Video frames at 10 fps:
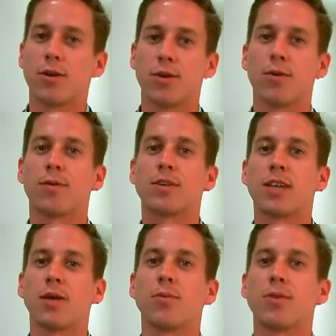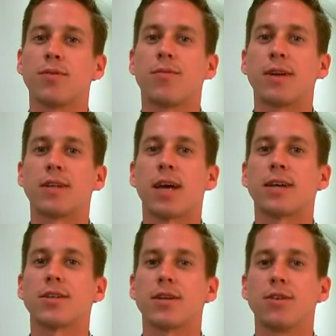you're set with
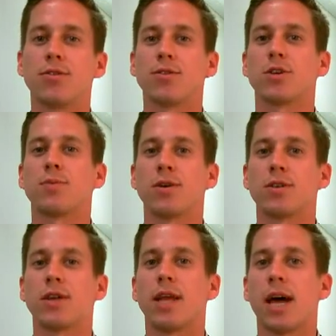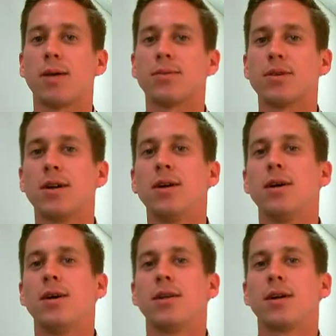fantastic user experience on
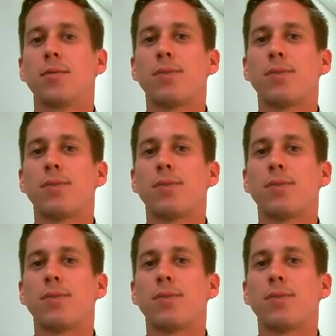apps.